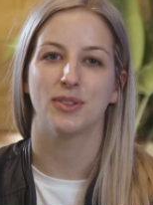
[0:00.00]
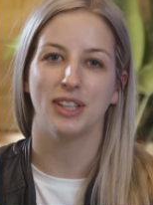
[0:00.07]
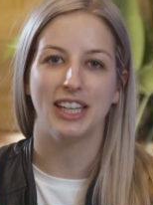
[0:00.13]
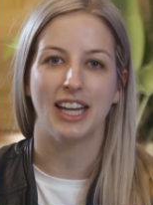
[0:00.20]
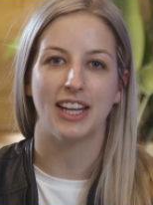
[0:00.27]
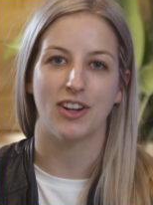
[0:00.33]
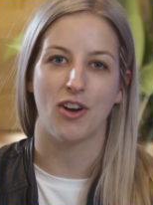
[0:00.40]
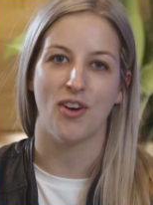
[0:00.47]

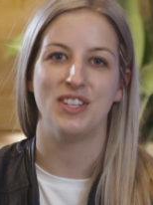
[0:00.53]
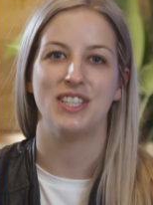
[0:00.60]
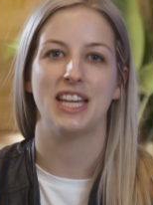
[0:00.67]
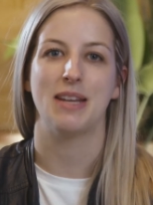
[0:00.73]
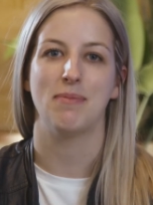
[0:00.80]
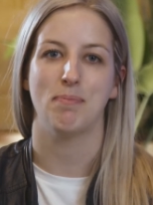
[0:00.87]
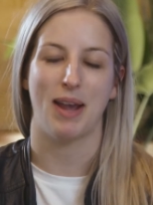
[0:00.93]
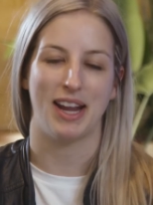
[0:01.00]
looking at
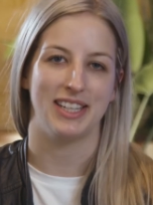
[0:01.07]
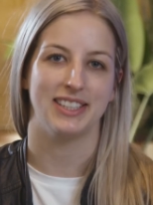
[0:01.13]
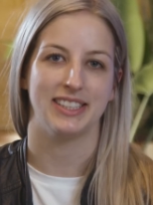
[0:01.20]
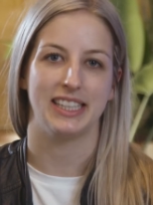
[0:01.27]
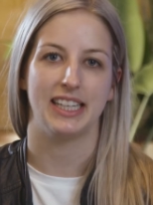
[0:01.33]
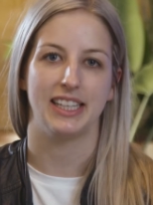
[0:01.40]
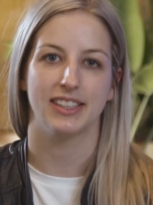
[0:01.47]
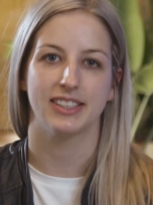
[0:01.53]
content
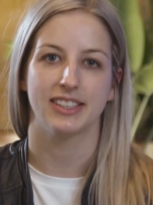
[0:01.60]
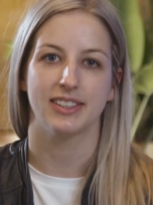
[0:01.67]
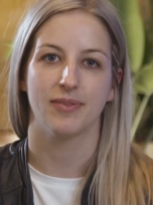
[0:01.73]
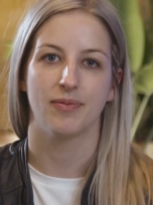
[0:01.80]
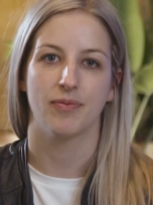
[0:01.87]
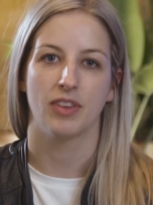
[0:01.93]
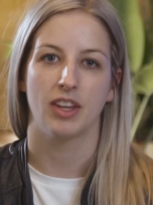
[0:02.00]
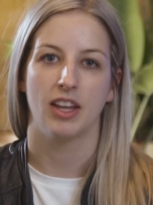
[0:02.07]
basics.
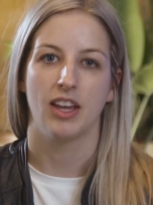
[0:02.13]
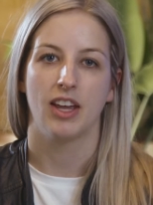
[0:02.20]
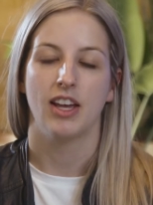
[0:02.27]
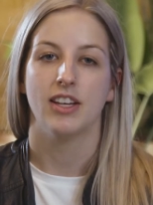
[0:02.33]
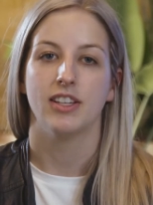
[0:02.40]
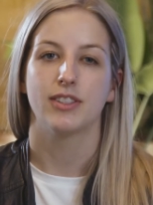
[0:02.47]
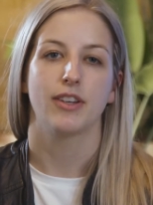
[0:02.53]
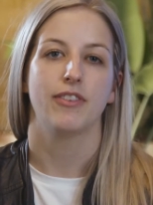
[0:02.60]

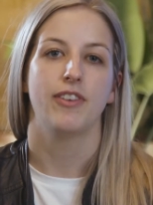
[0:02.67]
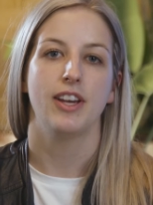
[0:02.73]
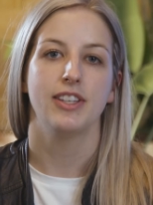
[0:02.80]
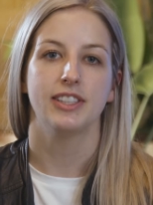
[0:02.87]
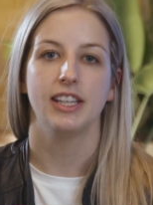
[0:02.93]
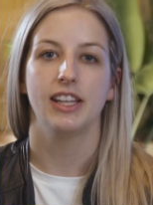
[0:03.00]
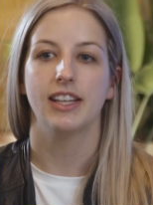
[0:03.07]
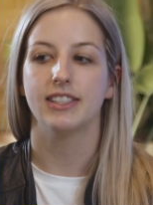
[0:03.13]
So
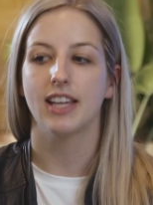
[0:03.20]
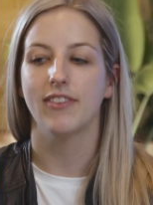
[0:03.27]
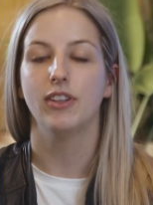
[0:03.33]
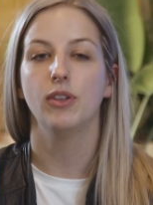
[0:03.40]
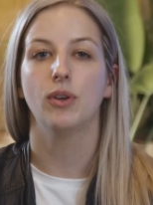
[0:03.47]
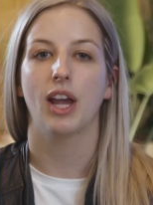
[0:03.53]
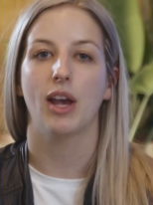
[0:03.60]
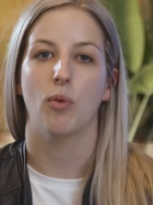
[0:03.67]
firstly, let's have a
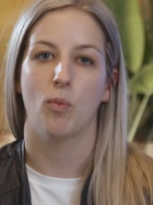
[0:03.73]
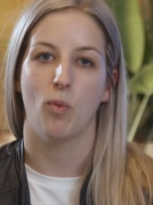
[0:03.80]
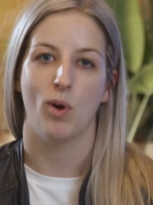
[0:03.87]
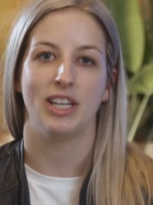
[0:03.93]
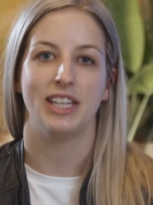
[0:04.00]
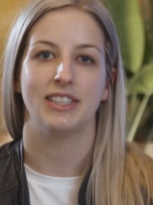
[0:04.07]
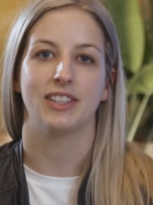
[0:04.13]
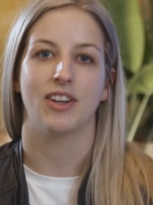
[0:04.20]
look at what
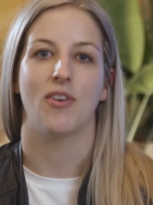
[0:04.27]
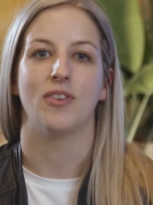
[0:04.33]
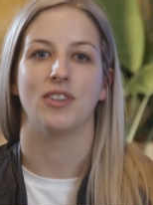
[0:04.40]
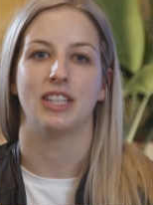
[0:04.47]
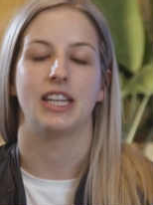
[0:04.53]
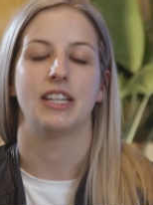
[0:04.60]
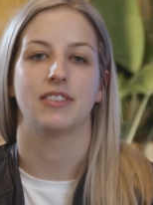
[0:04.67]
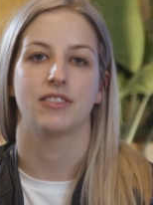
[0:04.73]
is
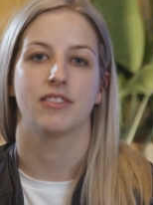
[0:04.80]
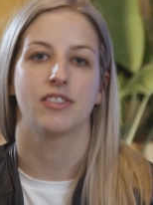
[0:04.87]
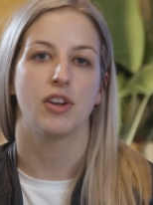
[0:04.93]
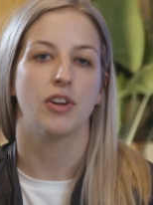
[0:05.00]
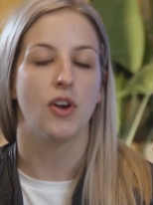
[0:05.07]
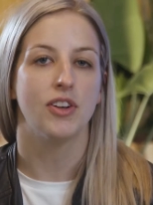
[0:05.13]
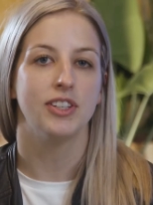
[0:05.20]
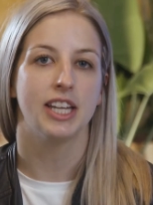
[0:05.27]
content. So
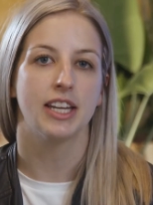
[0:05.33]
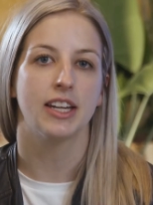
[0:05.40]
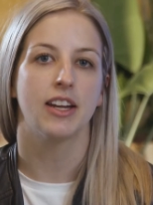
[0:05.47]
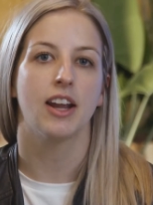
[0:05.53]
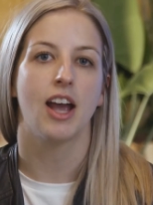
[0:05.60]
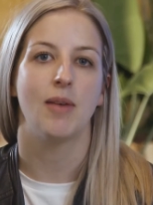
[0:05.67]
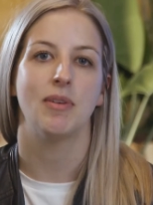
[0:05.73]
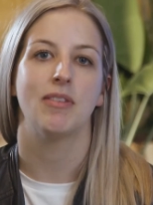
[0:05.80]
content can
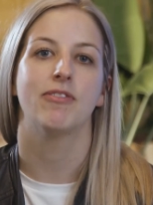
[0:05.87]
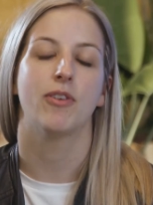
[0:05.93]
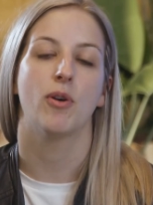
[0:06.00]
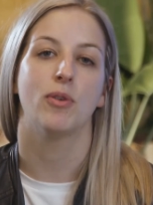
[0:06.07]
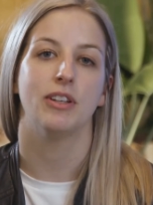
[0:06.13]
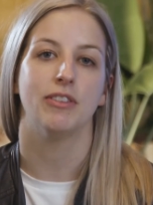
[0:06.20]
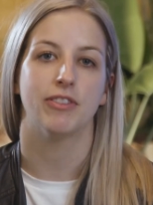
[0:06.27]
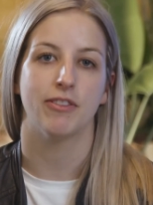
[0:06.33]
come in
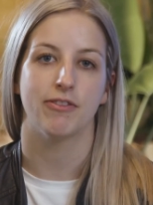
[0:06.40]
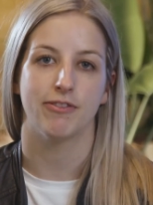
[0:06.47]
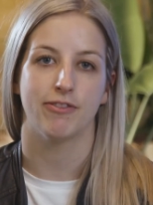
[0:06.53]
4 different